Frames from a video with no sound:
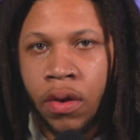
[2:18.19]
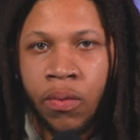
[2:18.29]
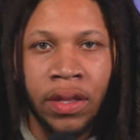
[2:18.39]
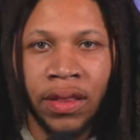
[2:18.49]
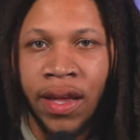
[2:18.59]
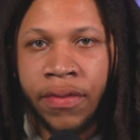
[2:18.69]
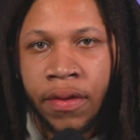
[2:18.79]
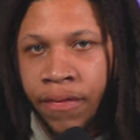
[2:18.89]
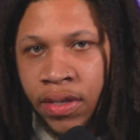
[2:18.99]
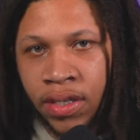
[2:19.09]
We loved
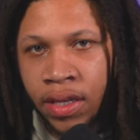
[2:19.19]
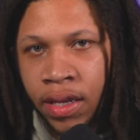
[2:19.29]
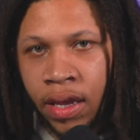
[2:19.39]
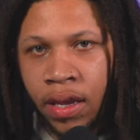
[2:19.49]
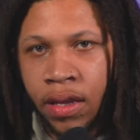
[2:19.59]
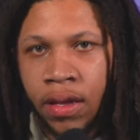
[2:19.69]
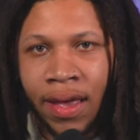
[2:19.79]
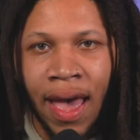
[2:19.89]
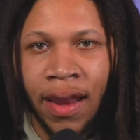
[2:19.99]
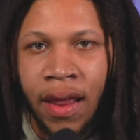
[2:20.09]
the facility.
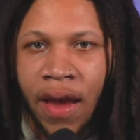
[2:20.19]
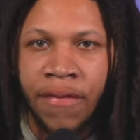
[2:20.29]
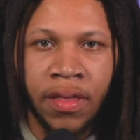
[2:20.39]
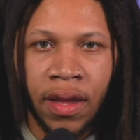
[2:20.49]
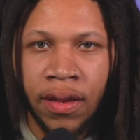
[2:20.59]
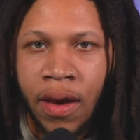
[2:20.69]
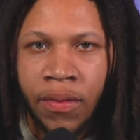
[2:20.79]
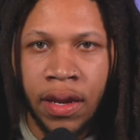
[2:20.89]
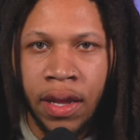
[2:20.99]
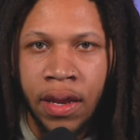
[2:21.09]
It had everything that
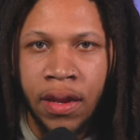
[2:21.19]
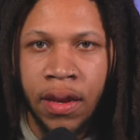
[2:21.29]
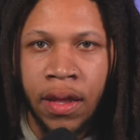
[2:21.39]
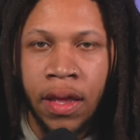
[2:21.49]
we needed,